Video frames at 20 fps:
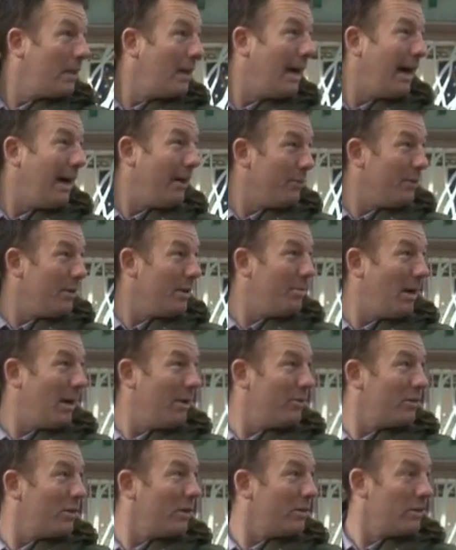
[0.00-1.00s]
out and about.
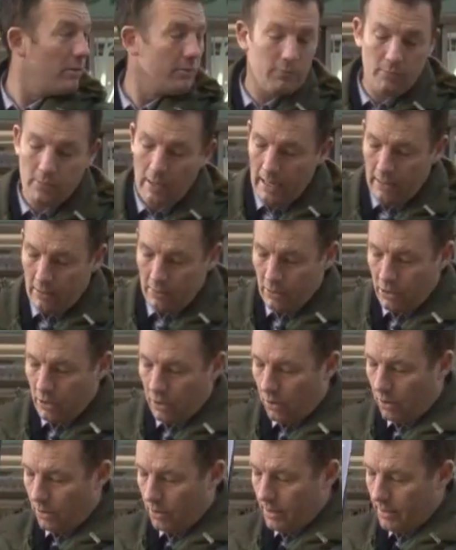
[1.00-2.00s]
We've got right on the
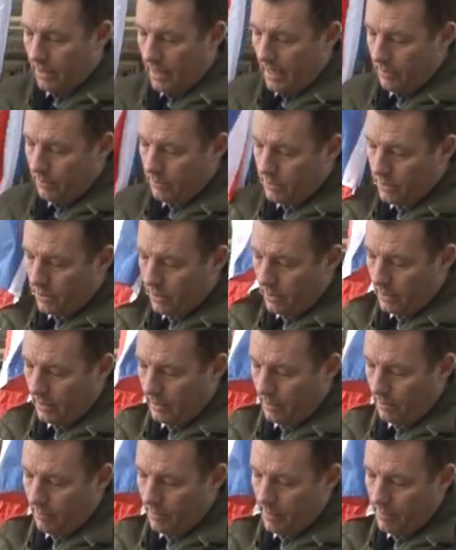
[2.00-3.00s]
corner there, we'll talk a
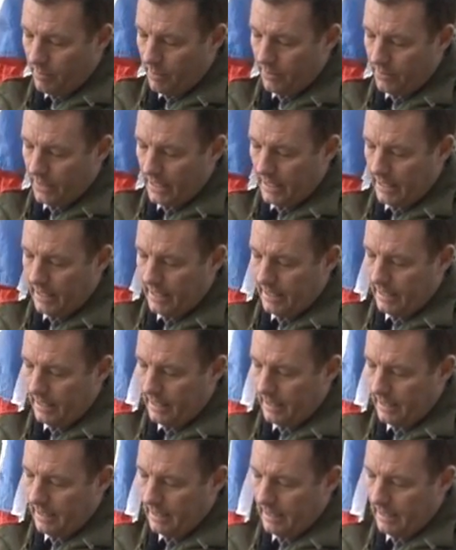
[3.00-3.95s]
little bit about that later.